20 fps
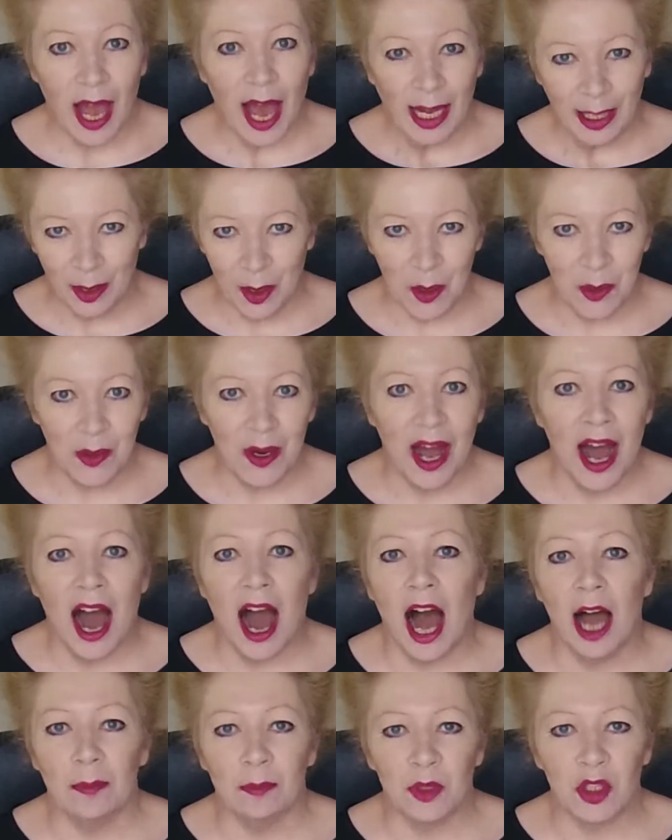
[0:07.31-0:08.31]
Hello,
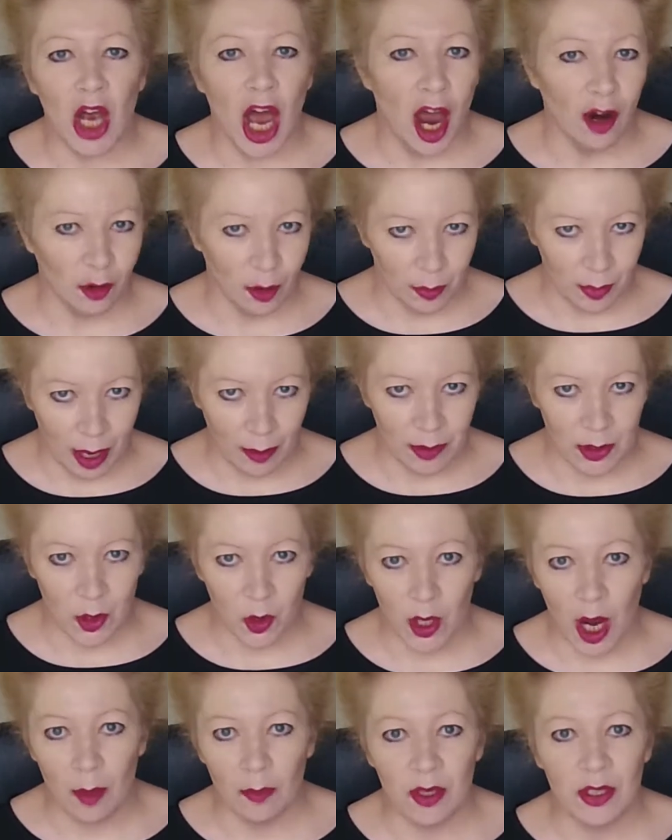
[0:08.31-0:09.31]
I'm Tara
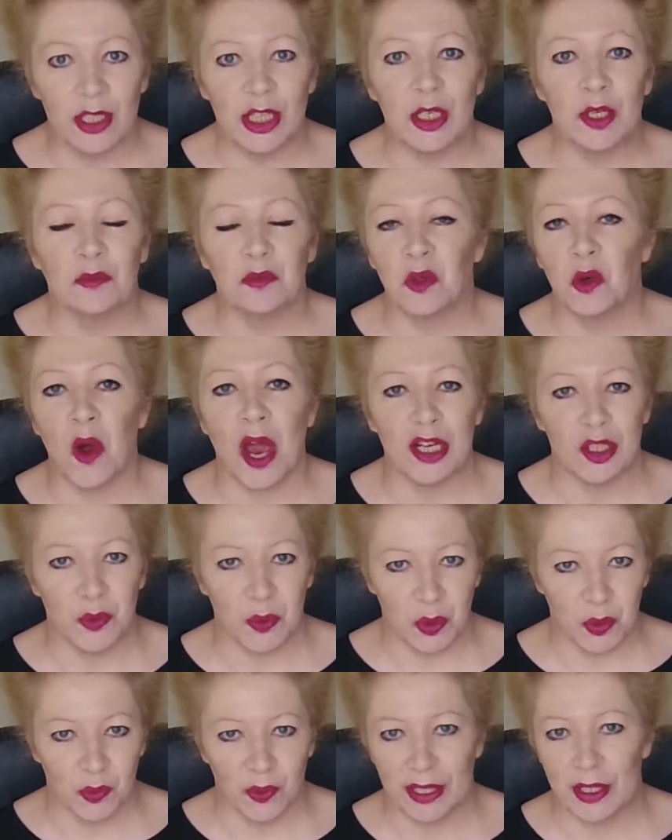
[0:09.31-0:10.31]
Brabazon. I'm the Dean of
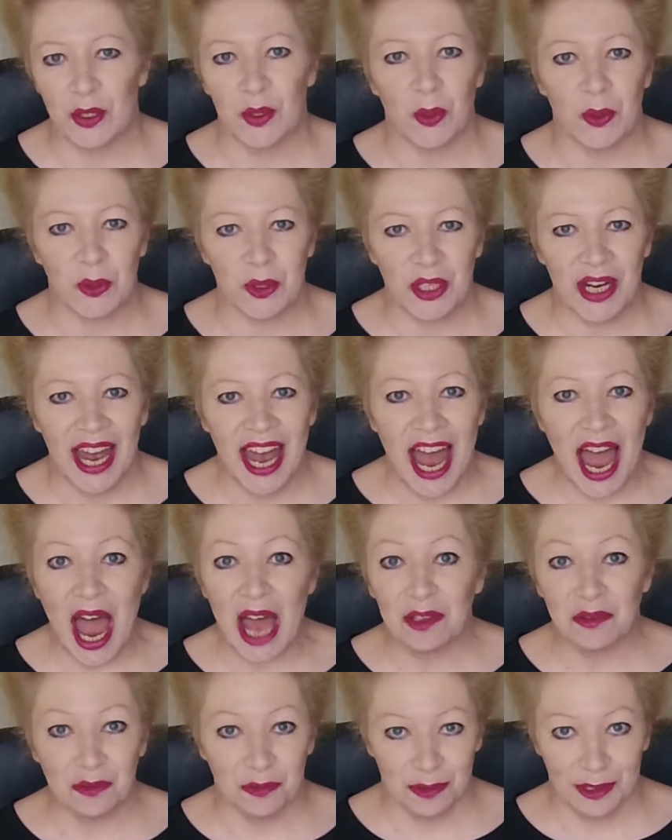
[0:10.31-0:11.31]
Graduate Research
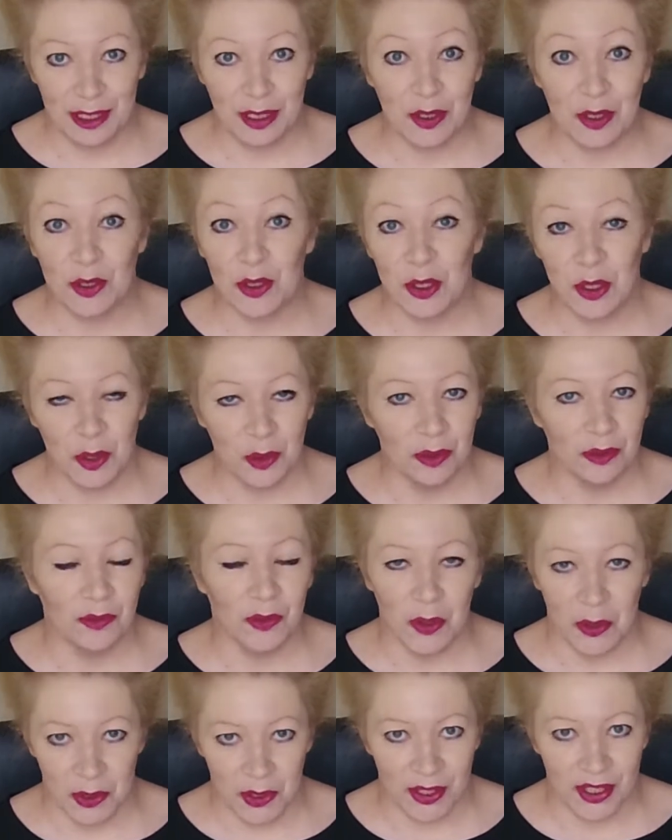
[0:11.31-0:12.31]
at Flinders
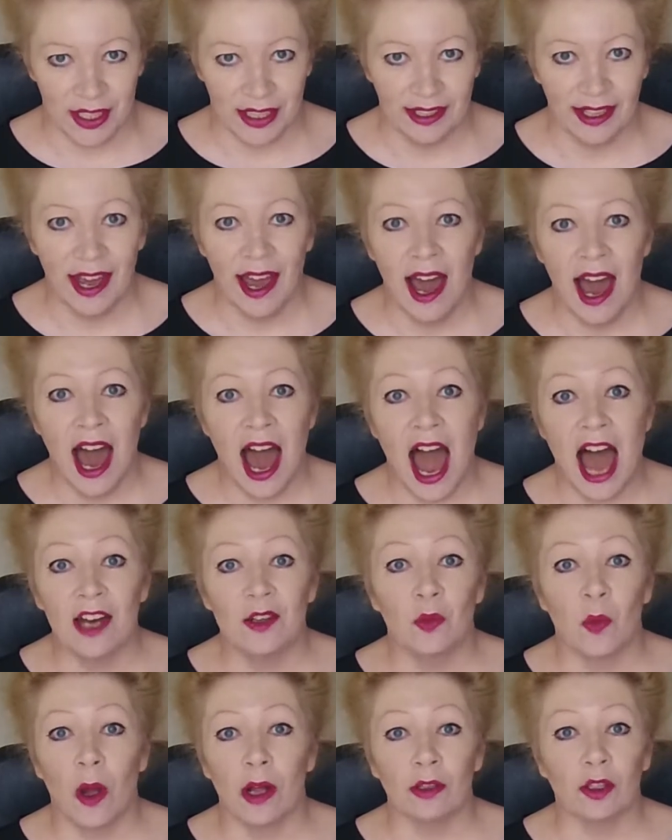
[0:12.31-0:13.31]
University,
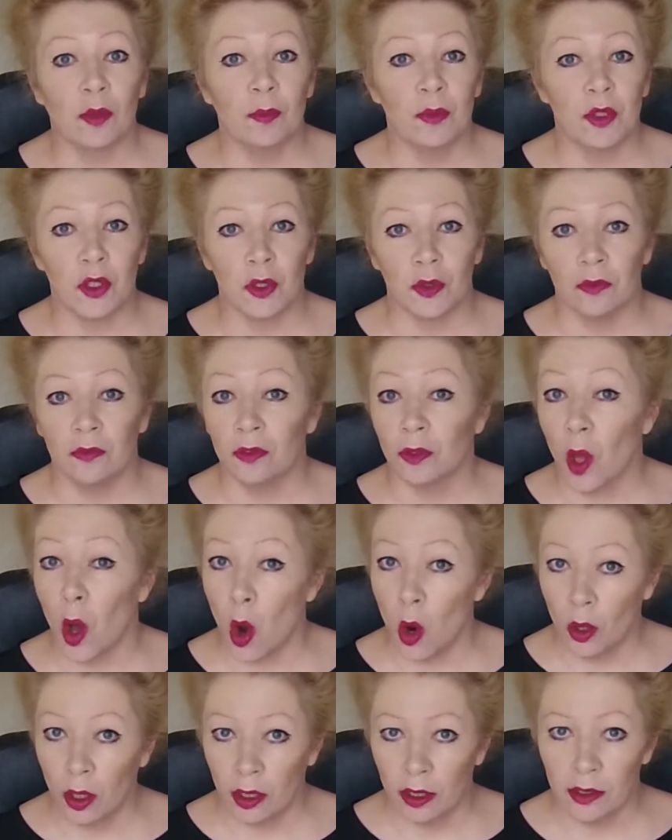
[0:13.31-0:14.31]
and welcome to
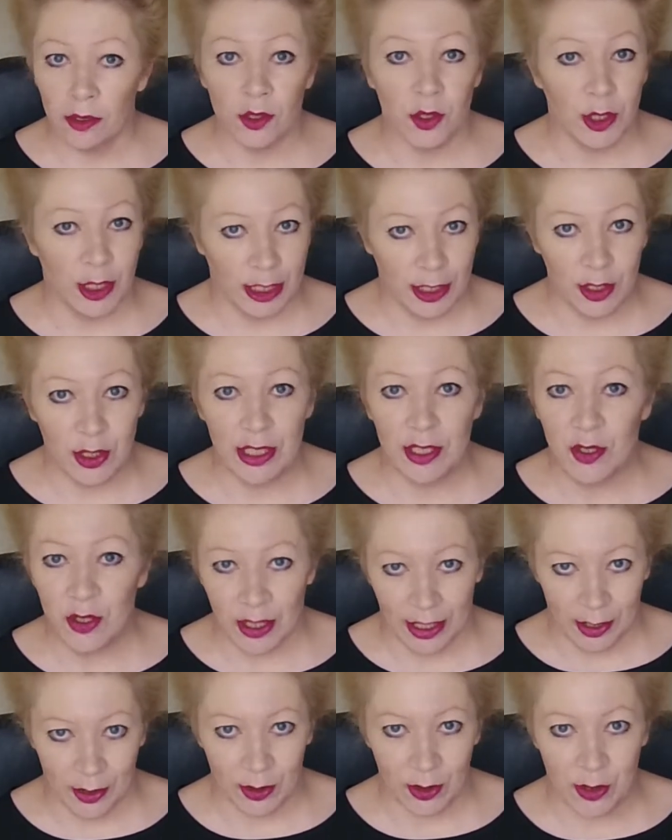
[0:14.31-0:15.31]
Vlog
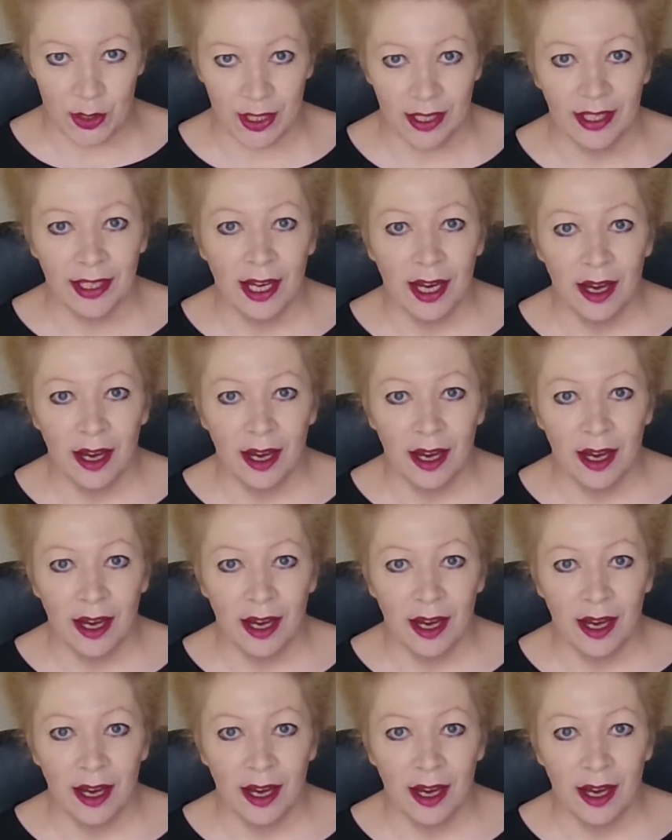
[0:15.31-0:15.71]
66,